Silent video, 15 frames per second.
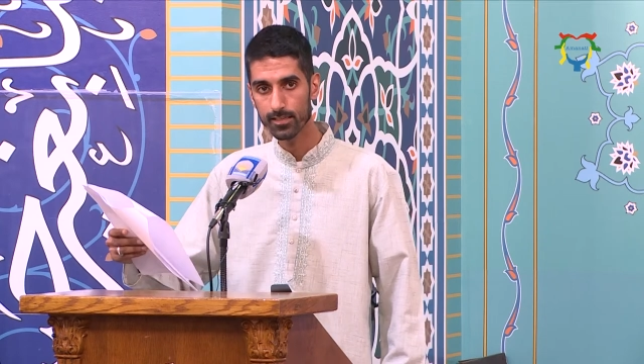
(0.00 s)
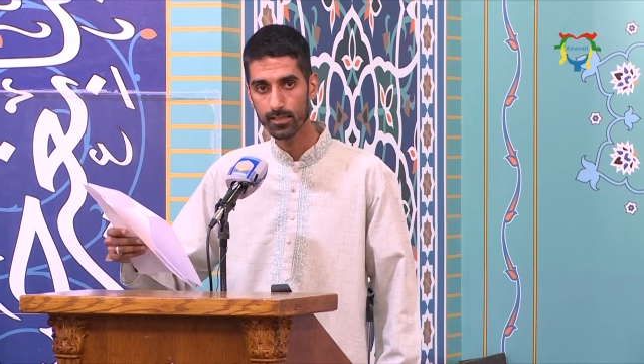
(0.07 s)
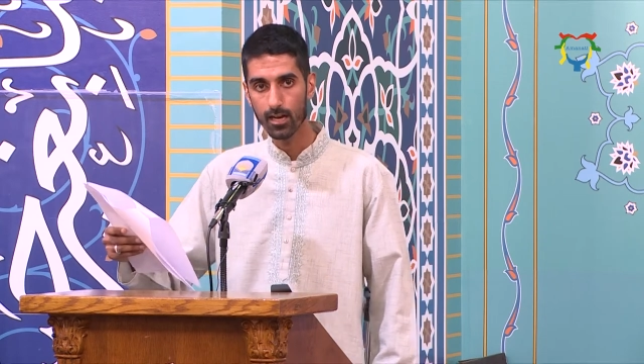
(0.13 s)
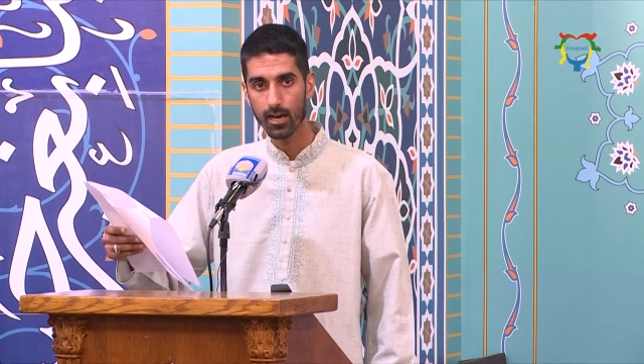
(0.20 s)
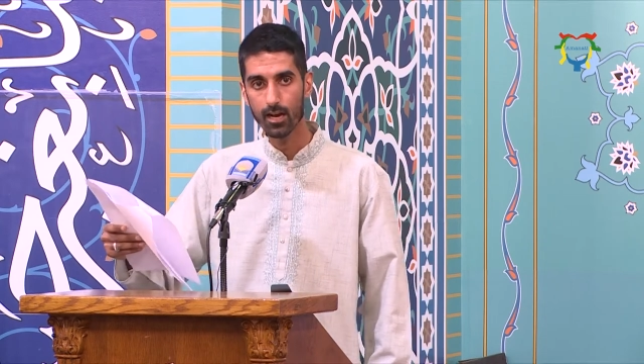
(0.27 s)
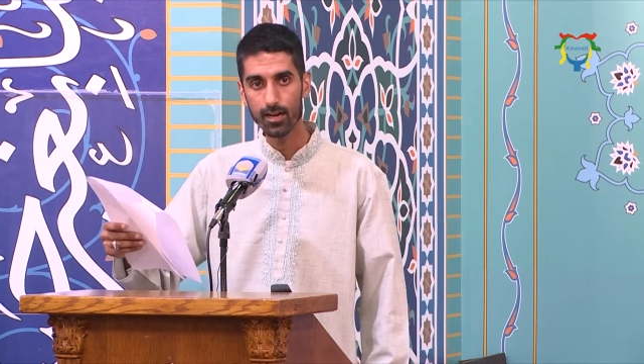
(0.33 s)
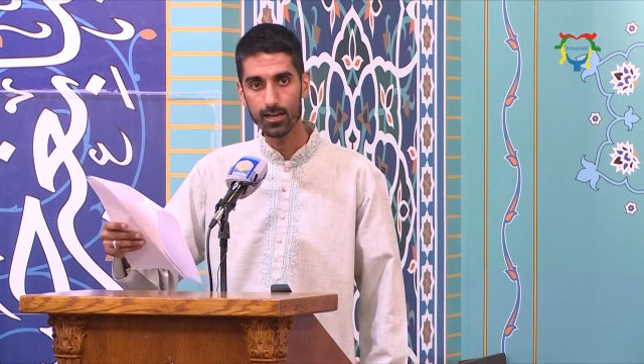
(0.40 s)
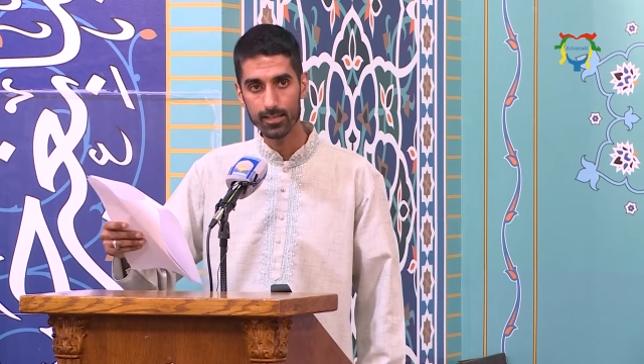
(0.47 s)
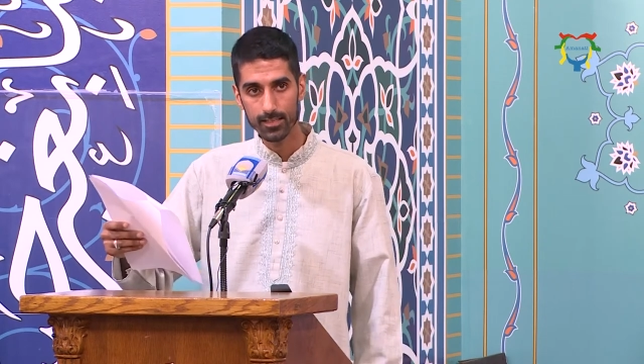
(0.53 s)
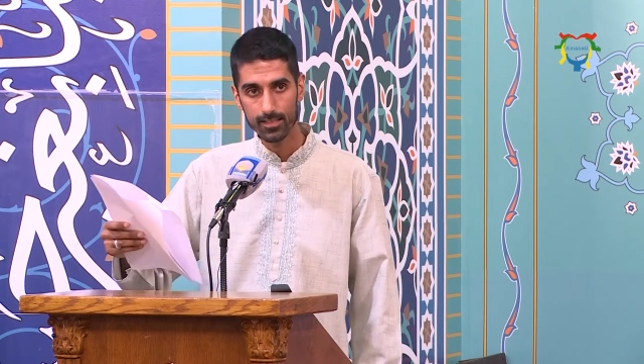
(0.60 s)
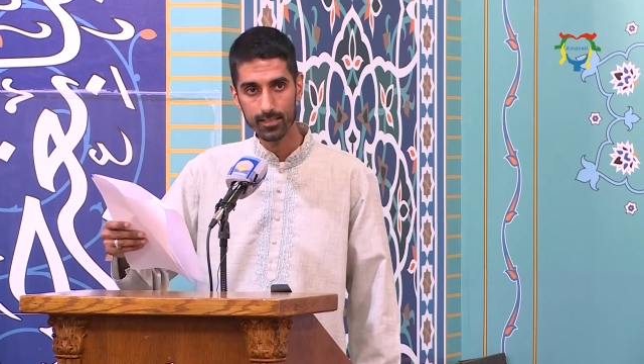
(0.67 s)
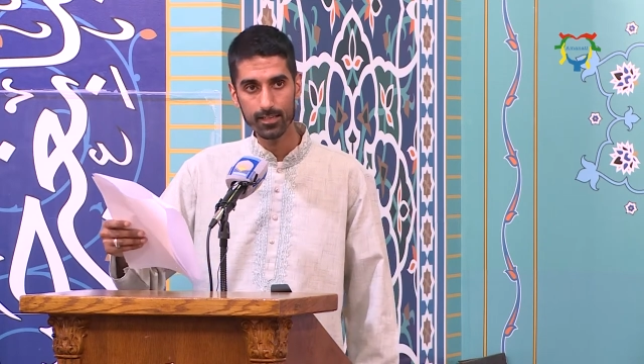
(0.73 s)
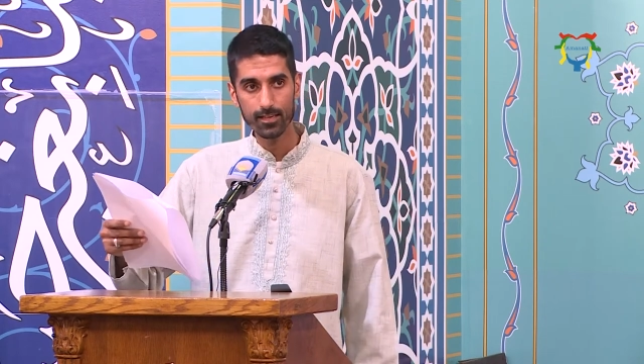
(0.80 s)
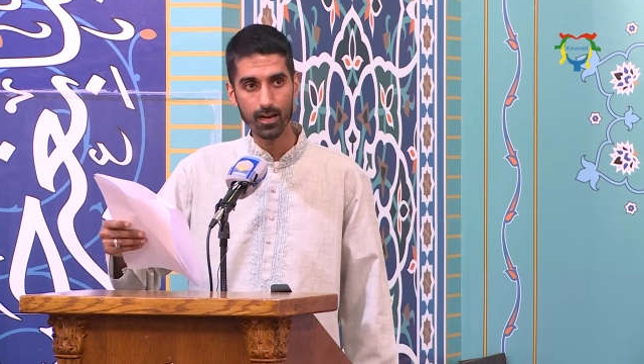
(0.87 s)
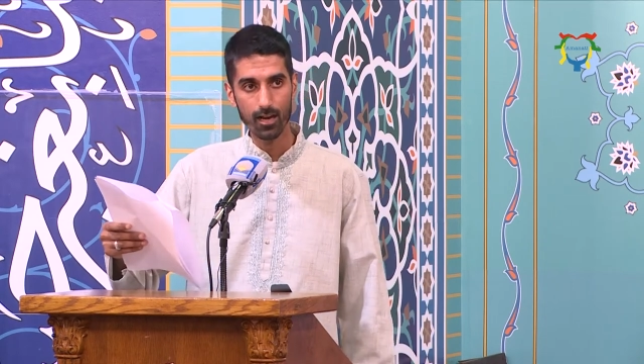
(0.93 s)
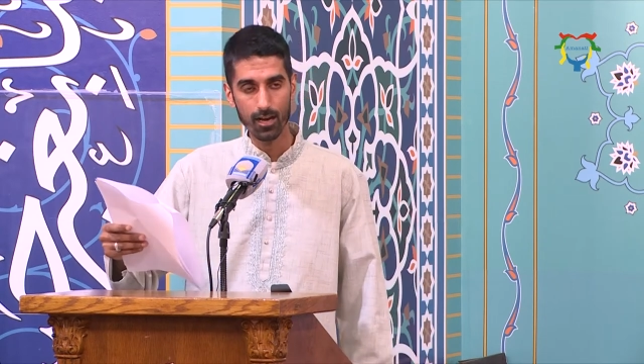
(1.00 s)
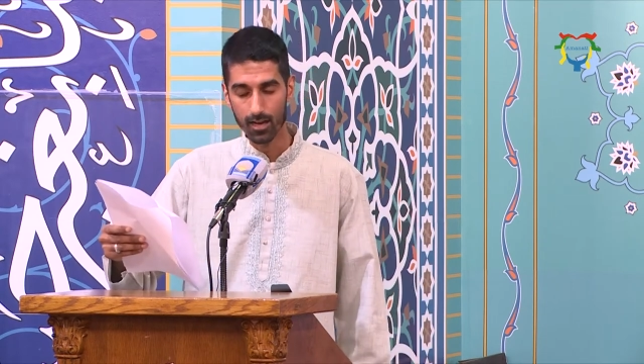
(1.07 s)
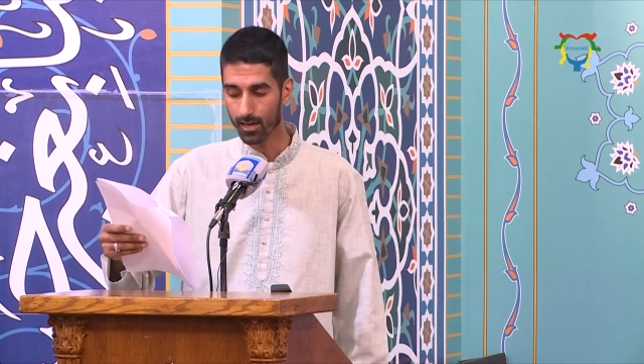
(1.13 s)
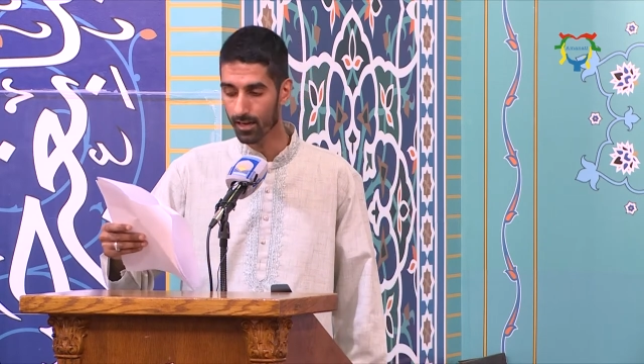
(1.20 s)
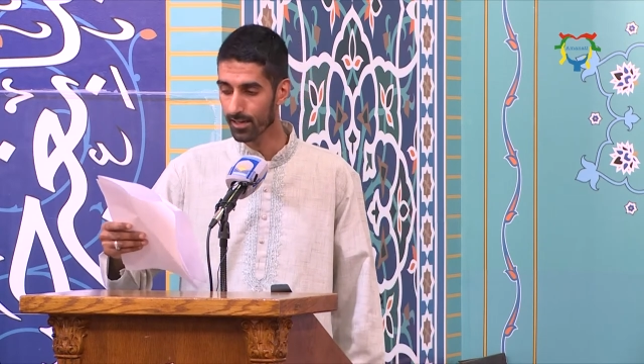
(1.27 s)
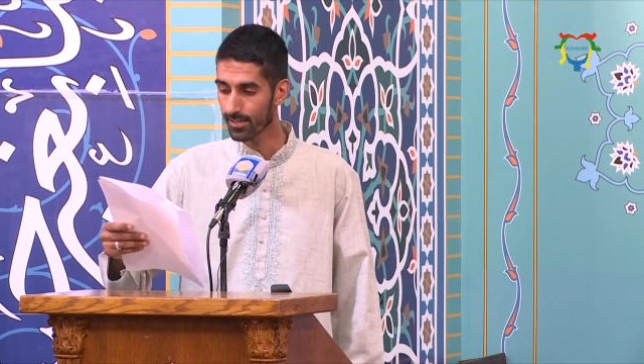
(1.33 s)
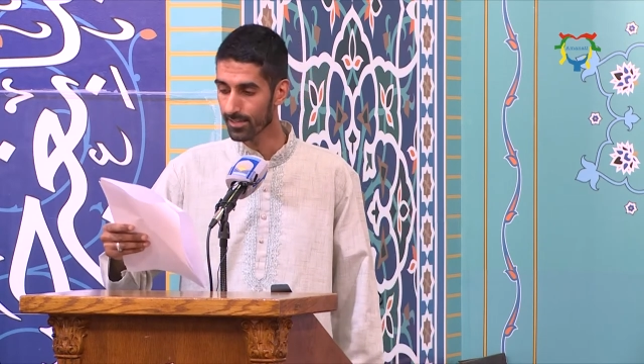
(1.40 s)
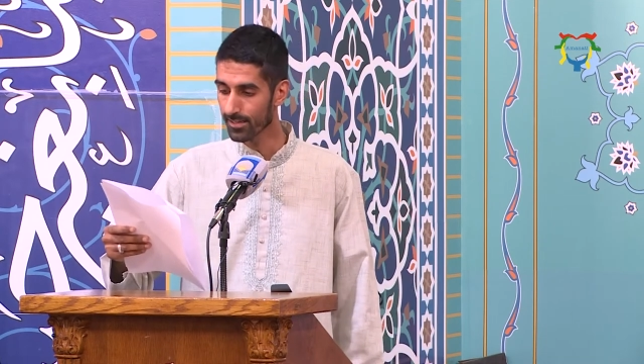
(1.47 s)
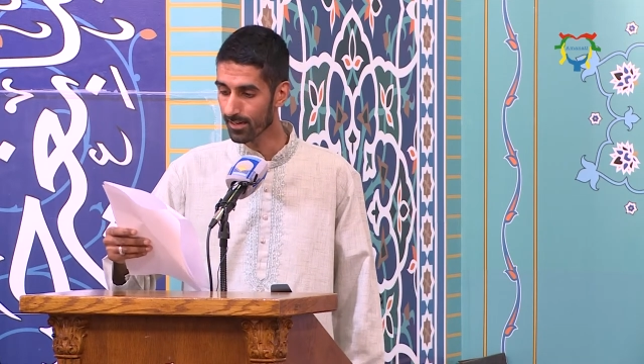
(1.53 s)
Ali, Ali, Ali,